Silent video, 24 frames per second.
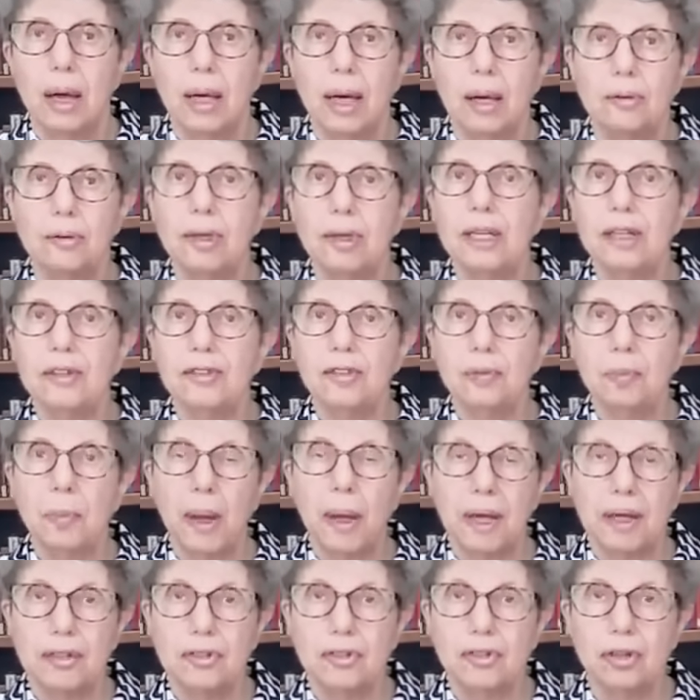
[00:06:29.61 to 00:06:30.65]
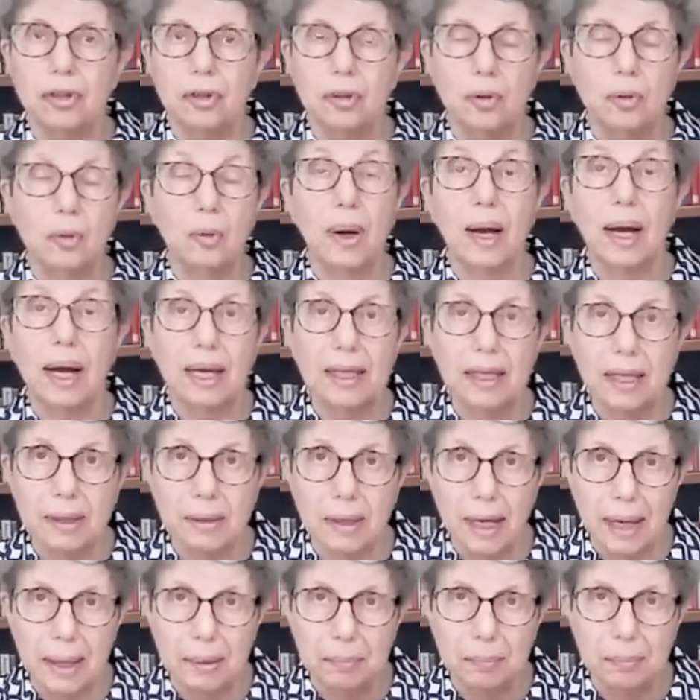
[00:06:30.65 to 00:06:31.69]
released by two,
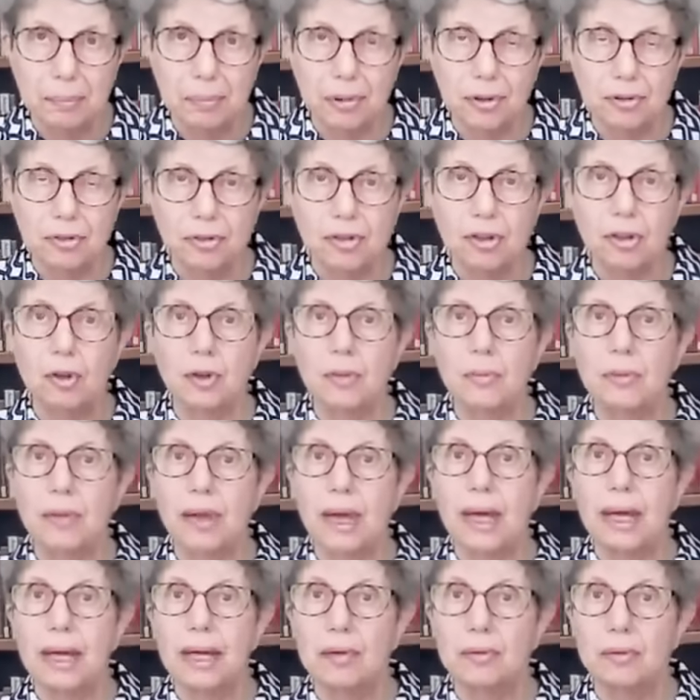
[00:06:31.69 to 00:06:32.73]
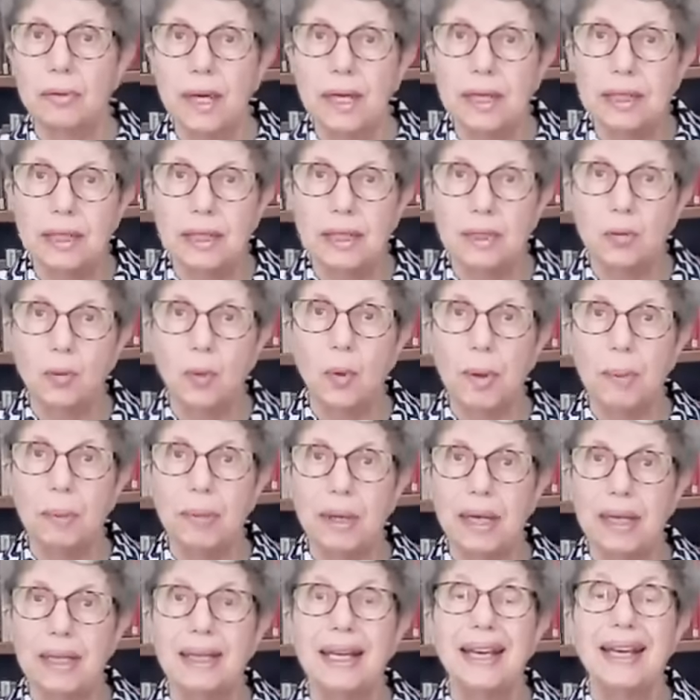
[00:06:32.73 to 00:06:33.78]
I presume they're Iranian
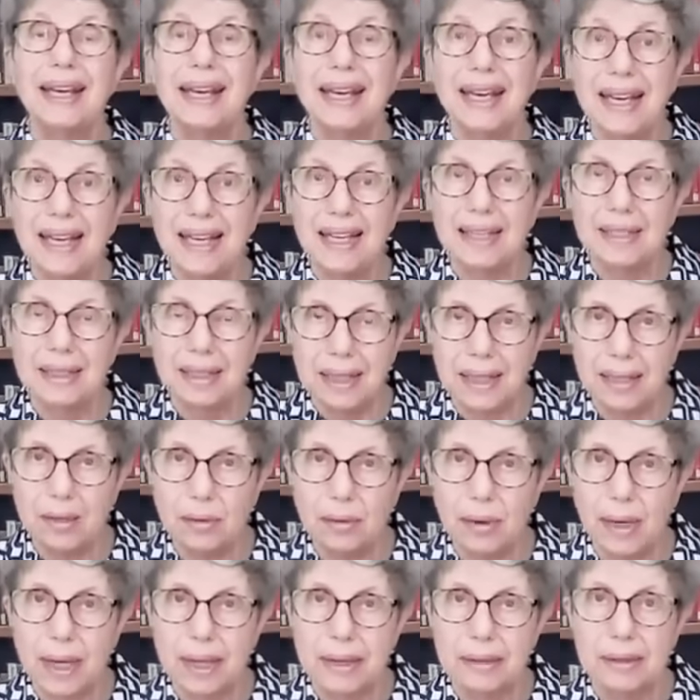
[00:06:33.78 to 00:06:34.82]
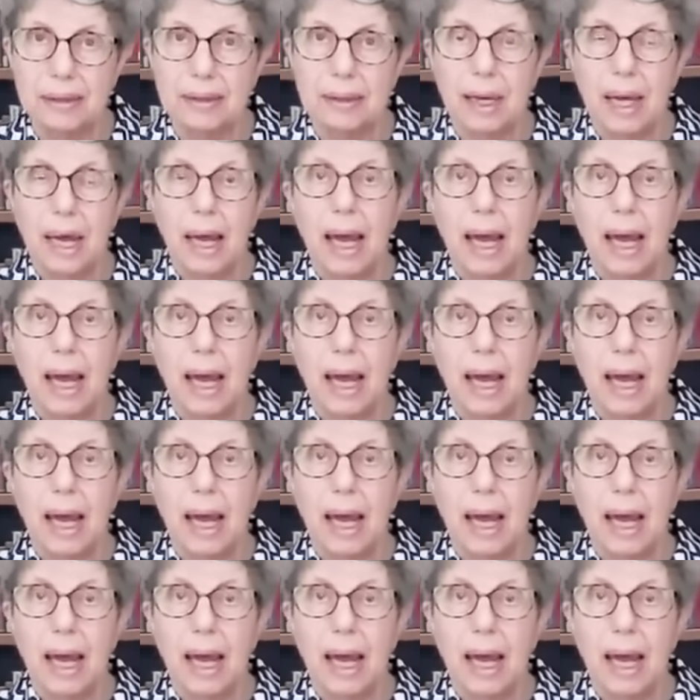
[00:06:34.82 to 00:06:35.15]
women in Iran.